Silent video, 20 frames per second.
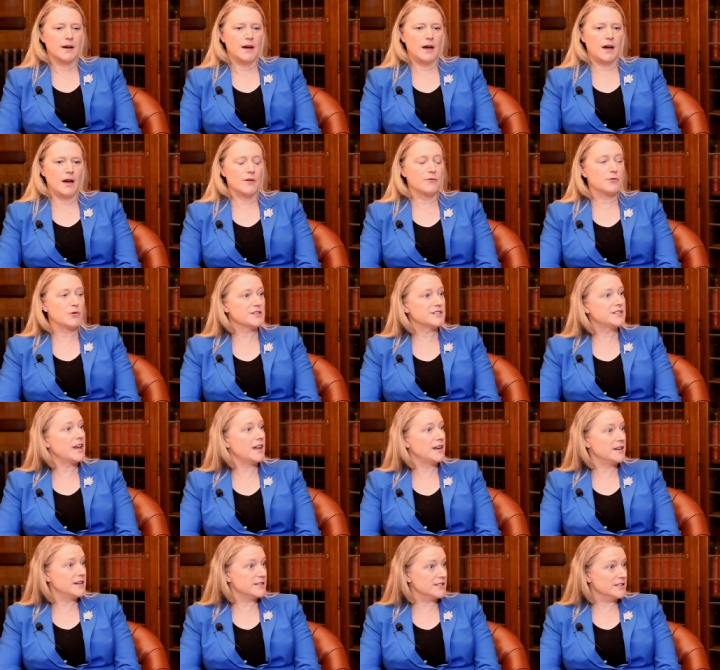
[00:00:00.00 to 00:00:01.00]
Uh, of course,
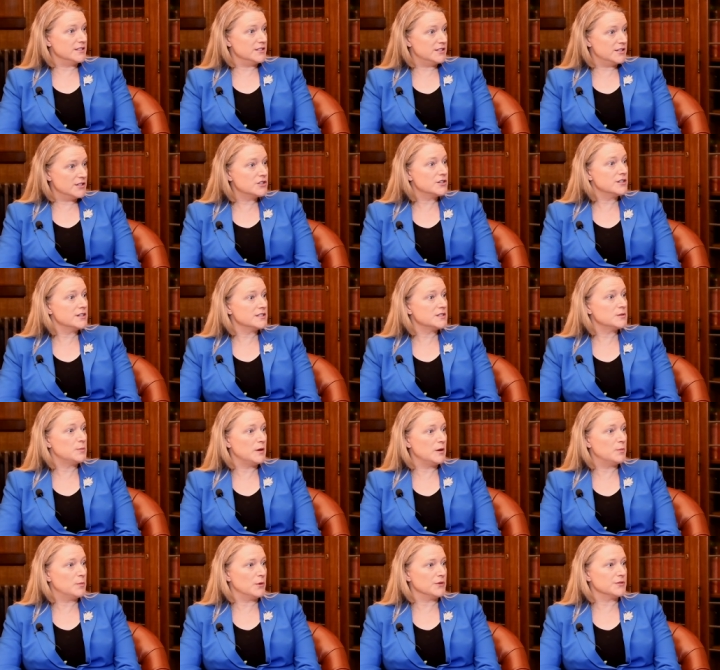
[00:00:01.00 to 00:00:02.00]
Canada's Indigenous
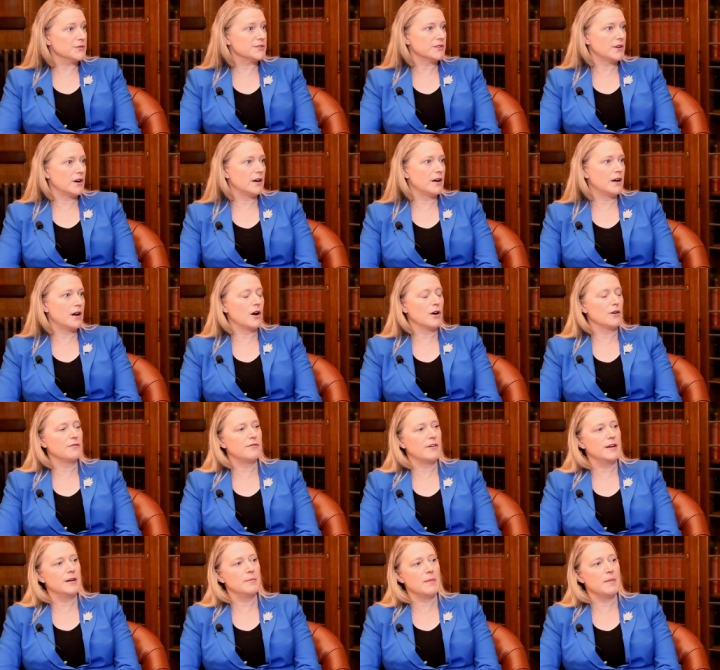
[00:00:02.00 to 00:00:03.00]
peoples uh, are
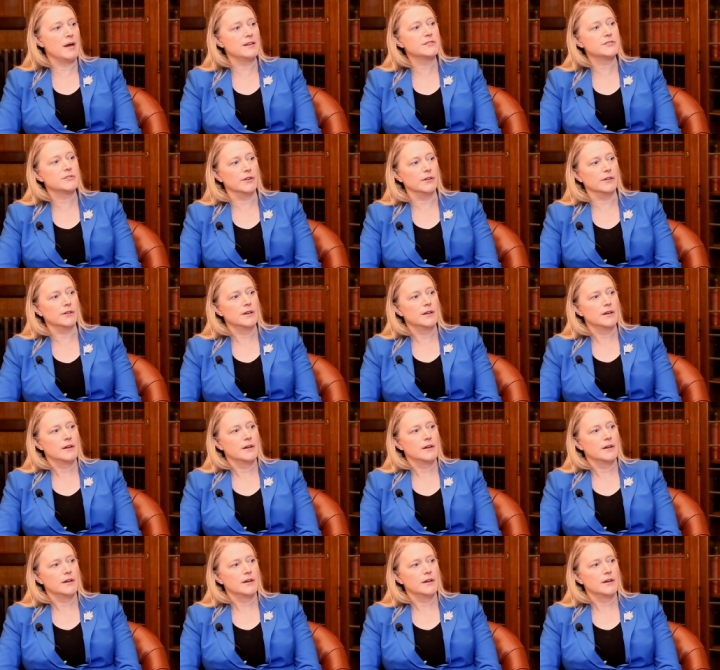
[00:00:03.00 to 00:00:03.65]
fundamental